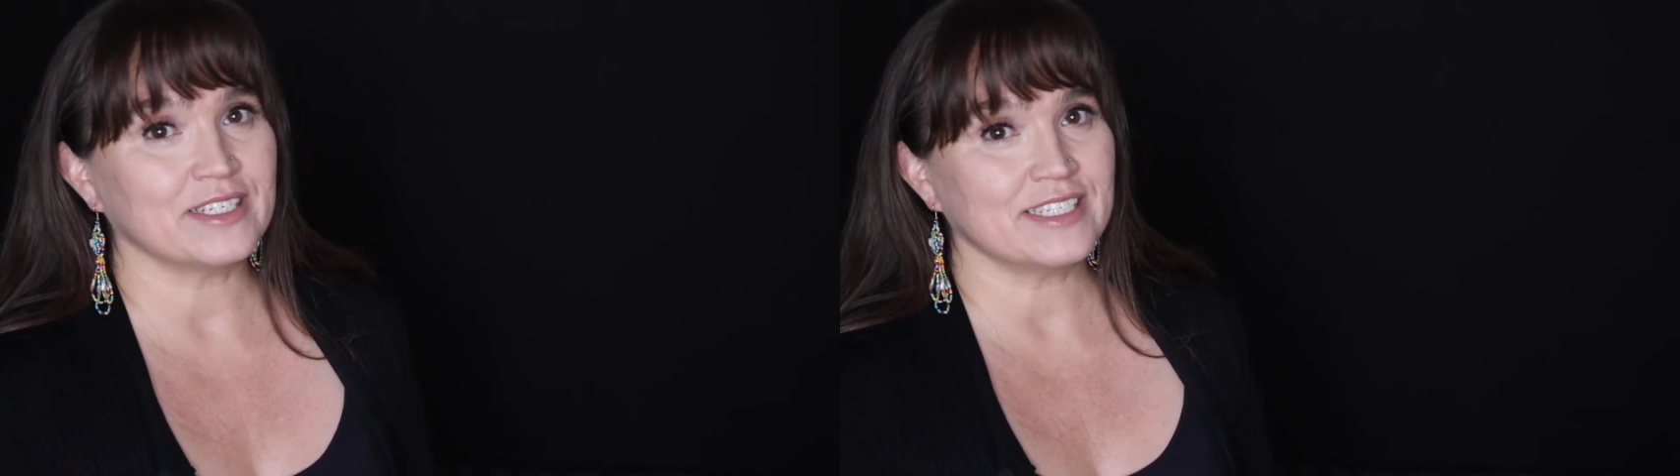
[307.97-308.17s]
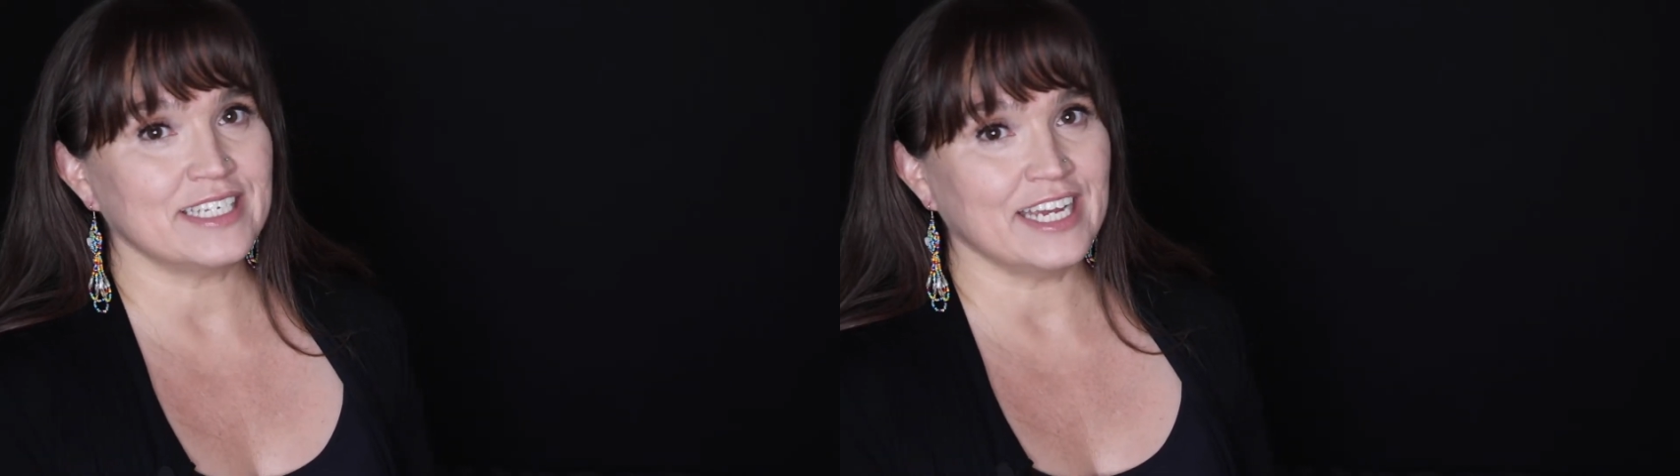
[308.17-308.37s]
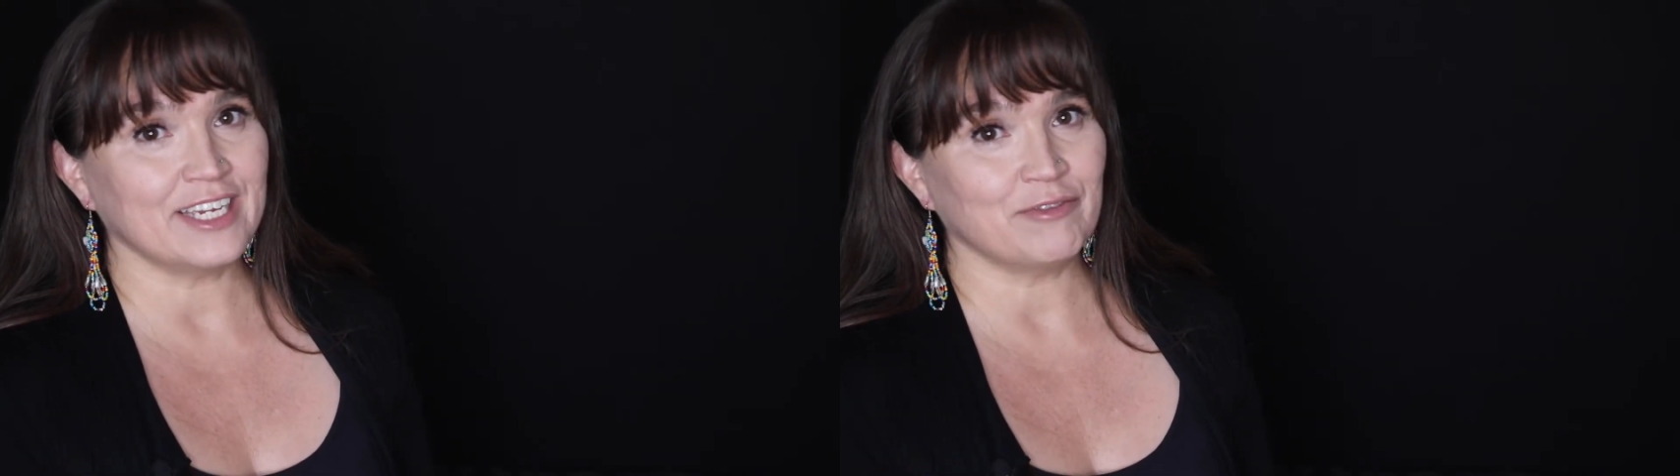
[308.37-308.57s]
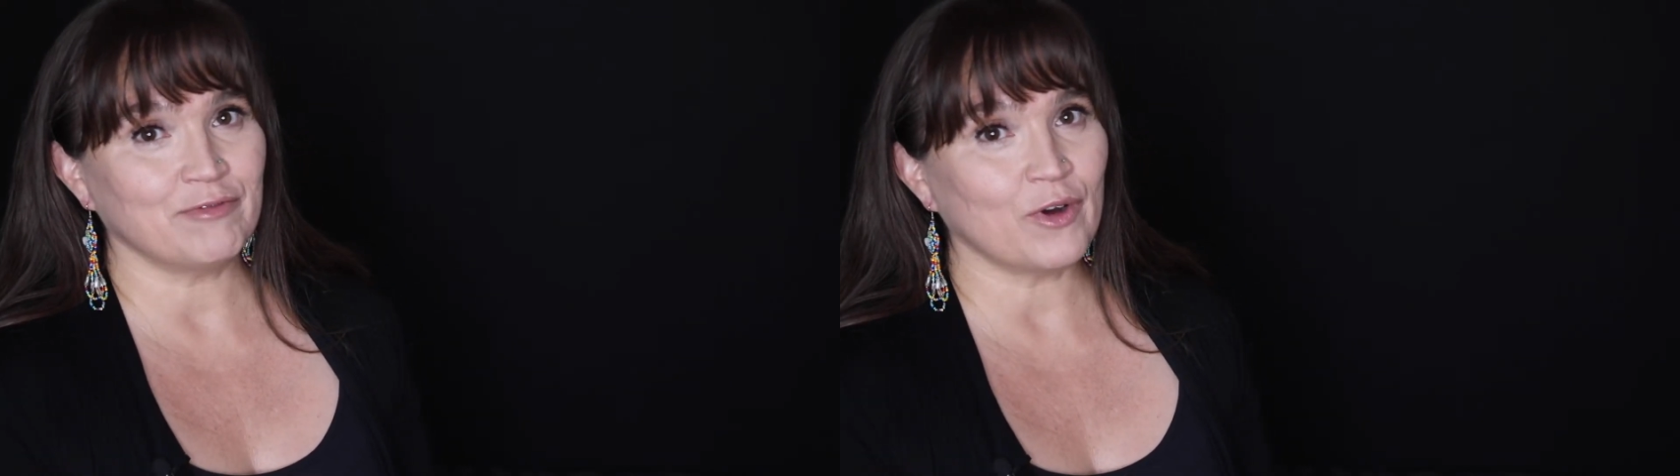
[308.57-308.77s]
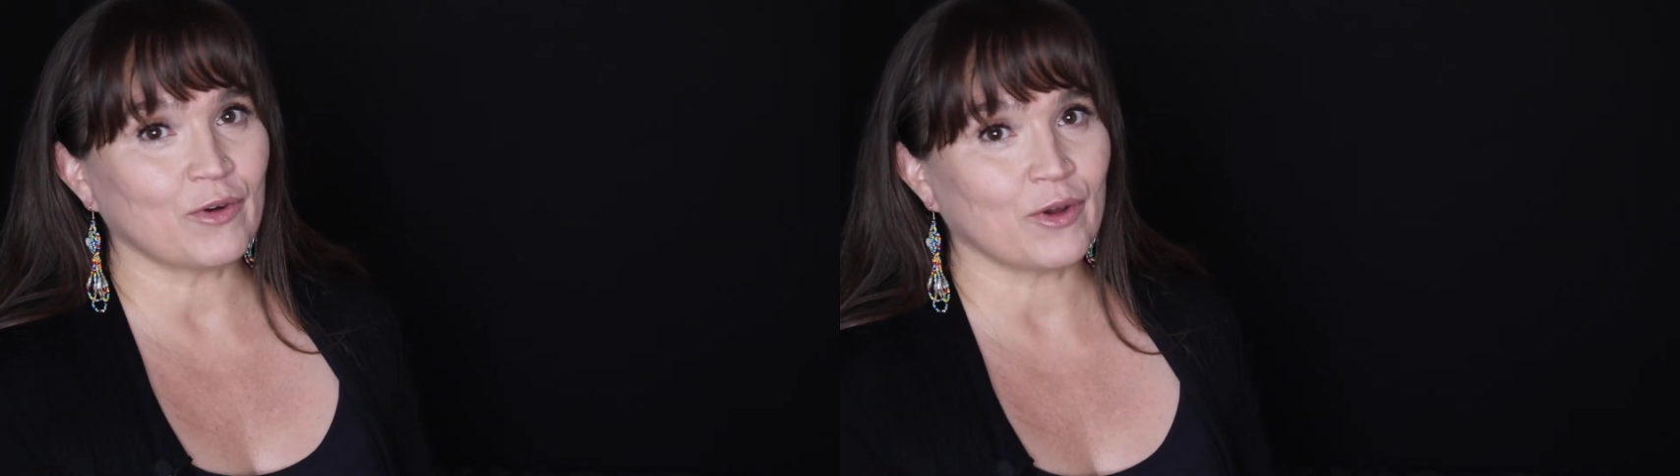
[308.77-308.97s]
to take a
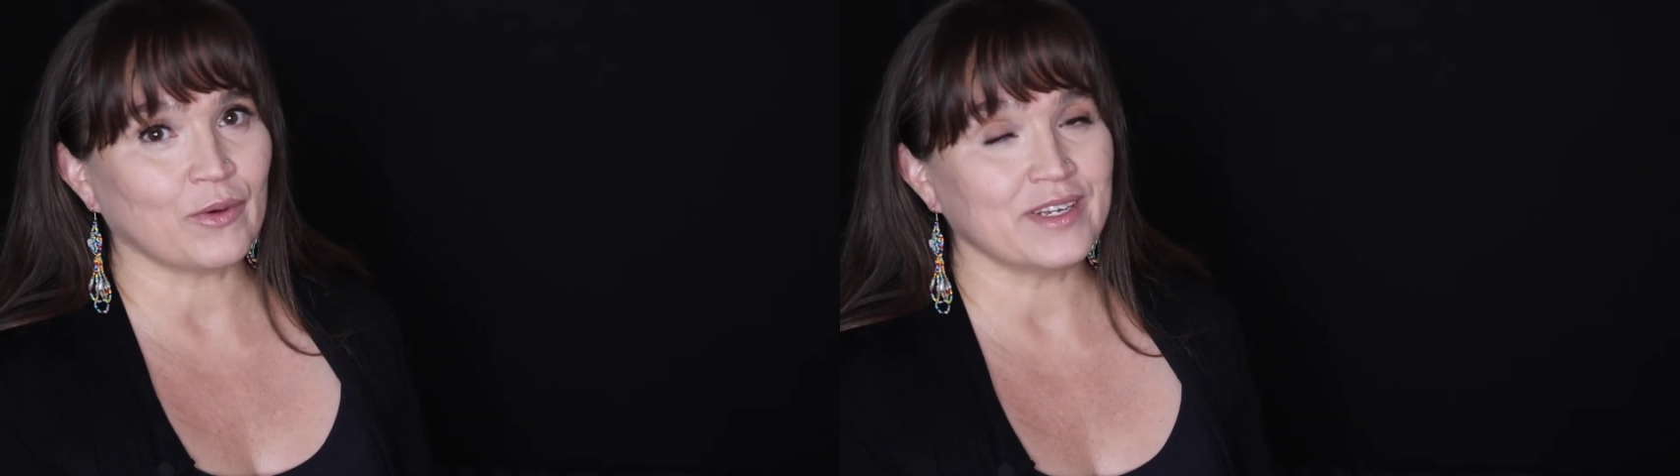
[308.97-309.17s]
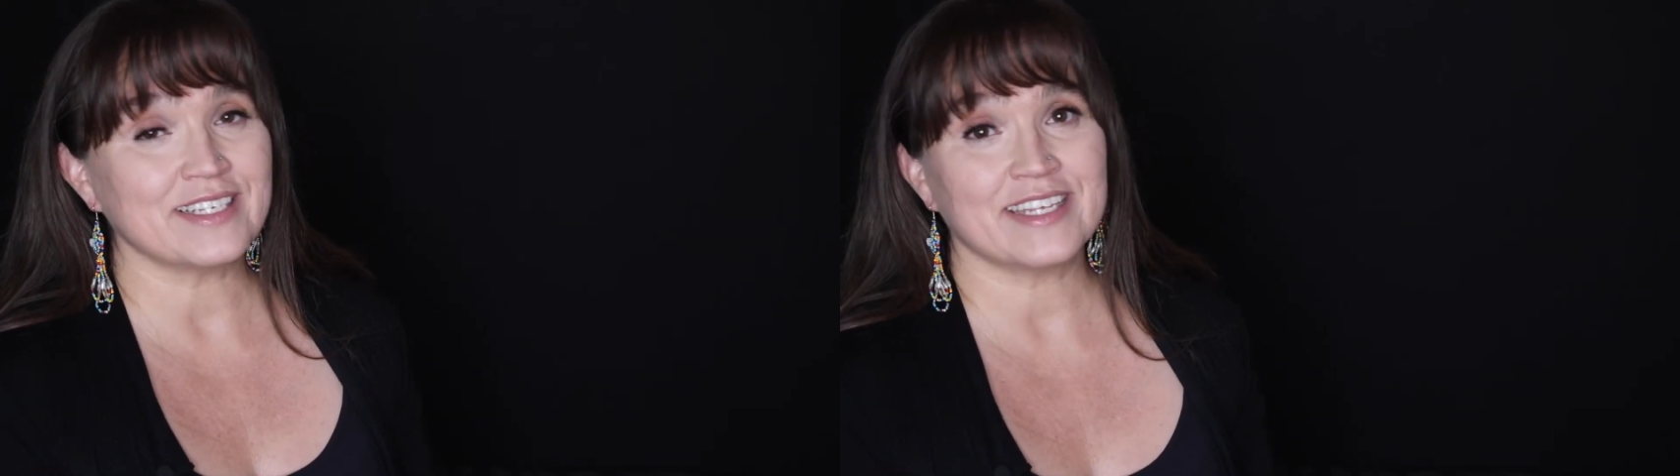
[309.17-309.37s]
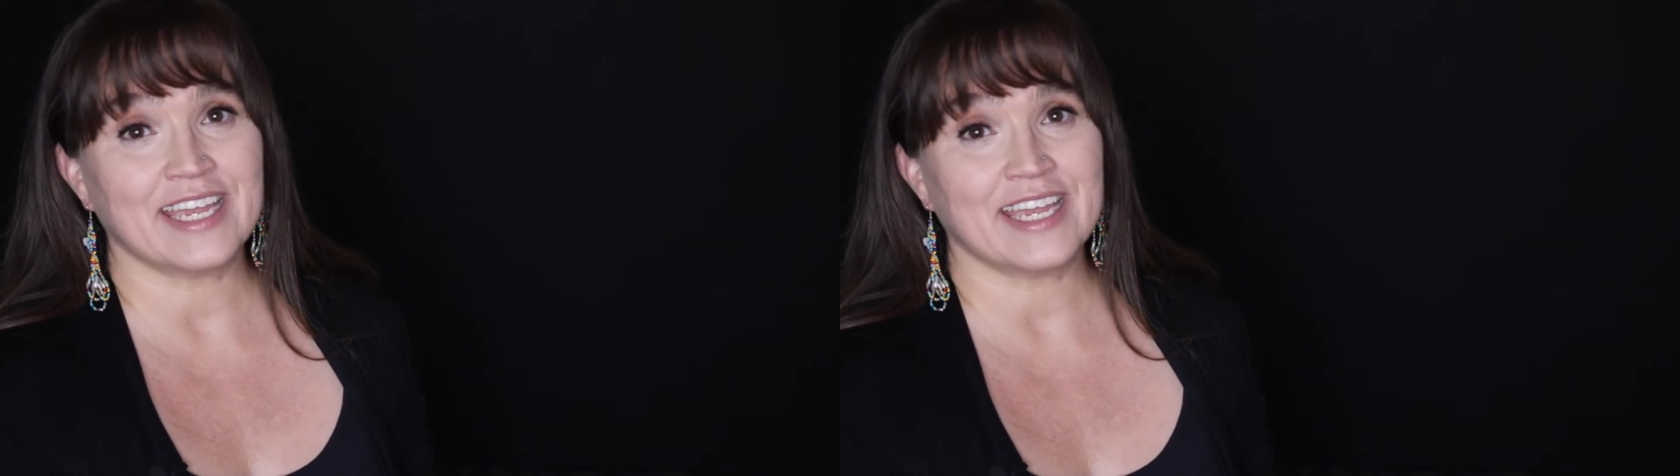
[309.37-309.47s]
photo is the